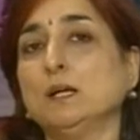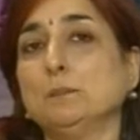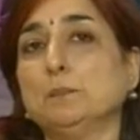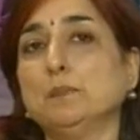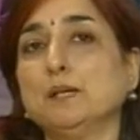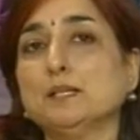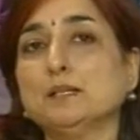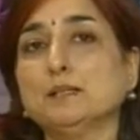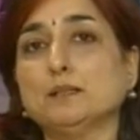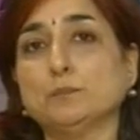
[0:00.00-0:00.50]

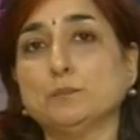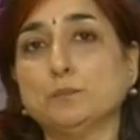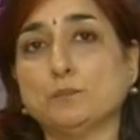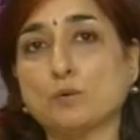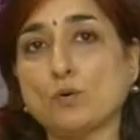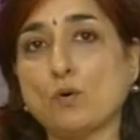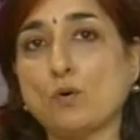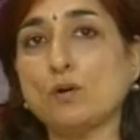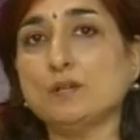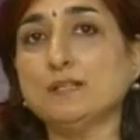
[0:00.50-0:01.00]
but
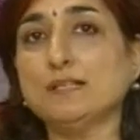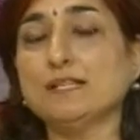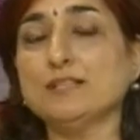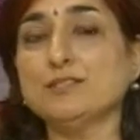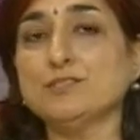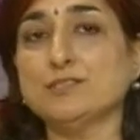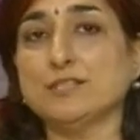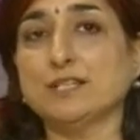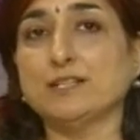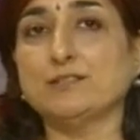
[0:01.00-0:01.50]
broad
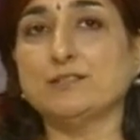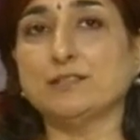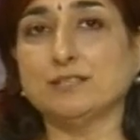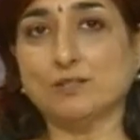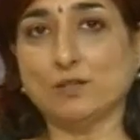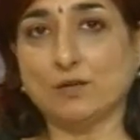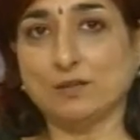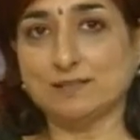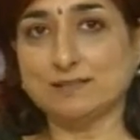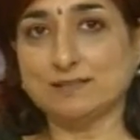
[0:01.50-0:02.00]
and general
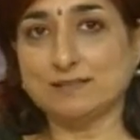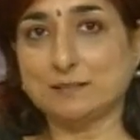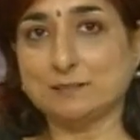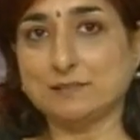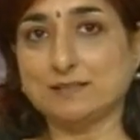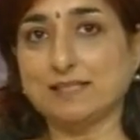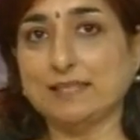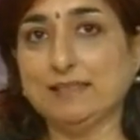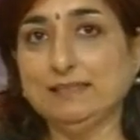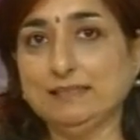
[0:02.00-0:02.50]

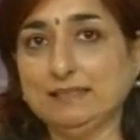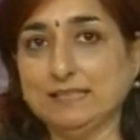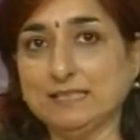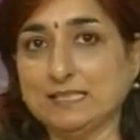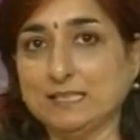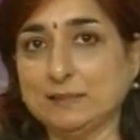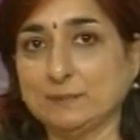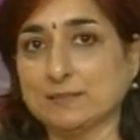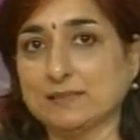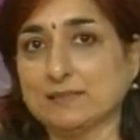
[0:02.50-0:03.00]
concepts and
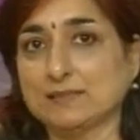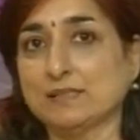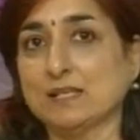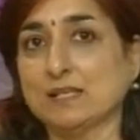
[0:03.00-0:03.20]
themes.